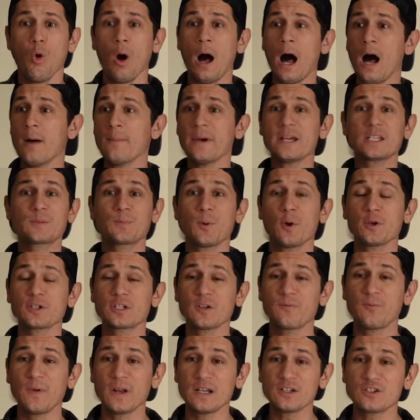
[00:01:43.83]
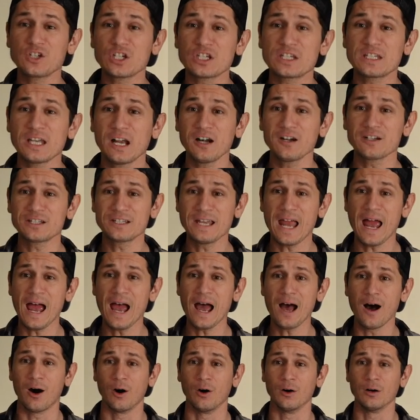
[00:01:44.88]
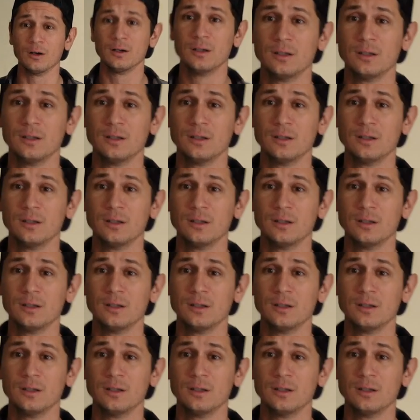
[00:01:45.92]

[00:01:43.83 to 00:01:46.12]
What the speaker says: Well, how am I supposed to finish the stairs now?